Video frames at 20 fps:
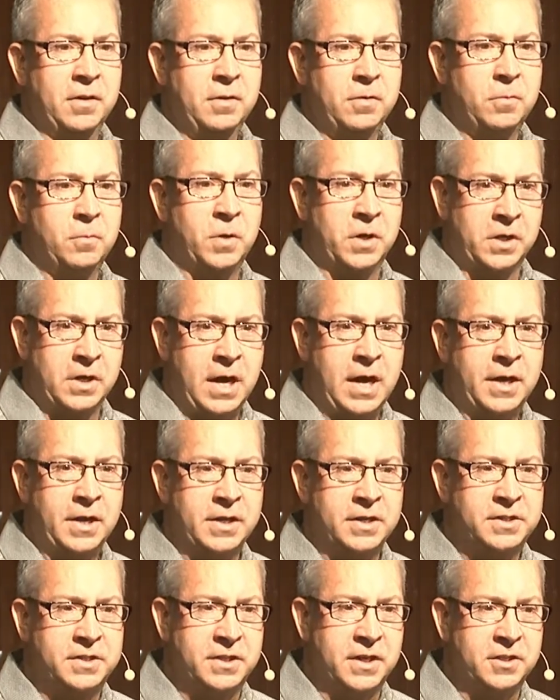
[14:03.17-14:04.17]
what God
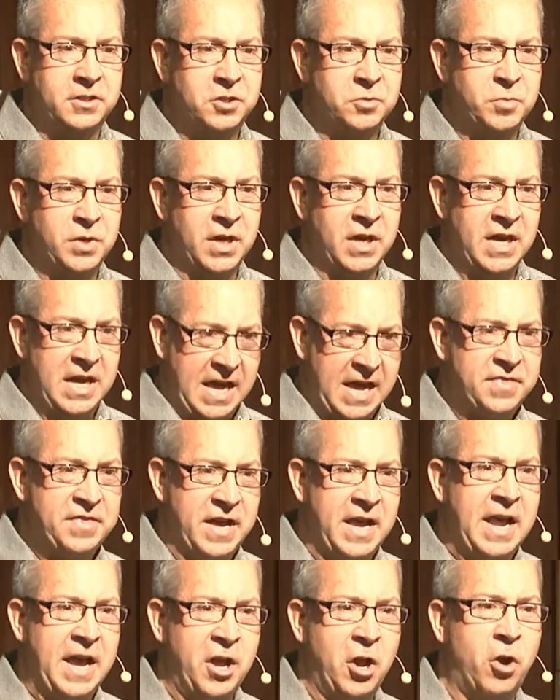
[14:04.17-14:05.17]
had said to me and that
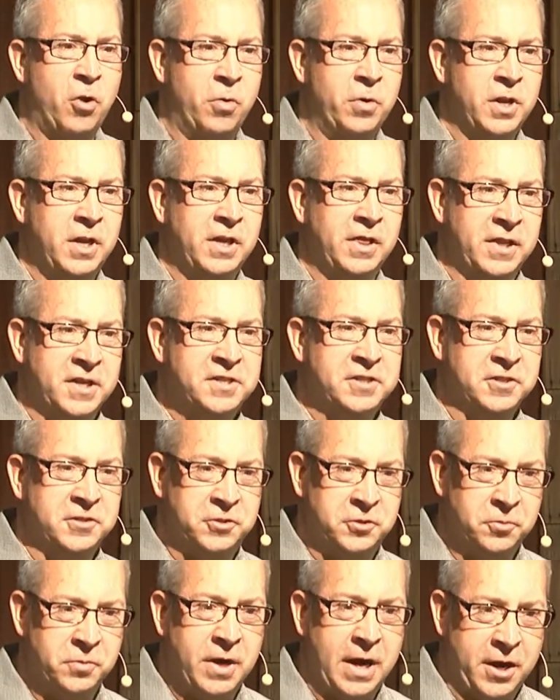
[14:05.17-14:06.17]
I already listened
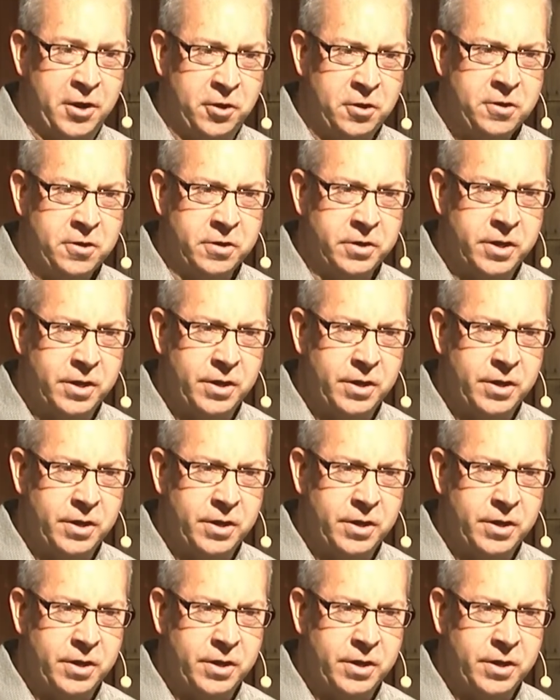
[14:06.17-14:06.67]
to and I heard.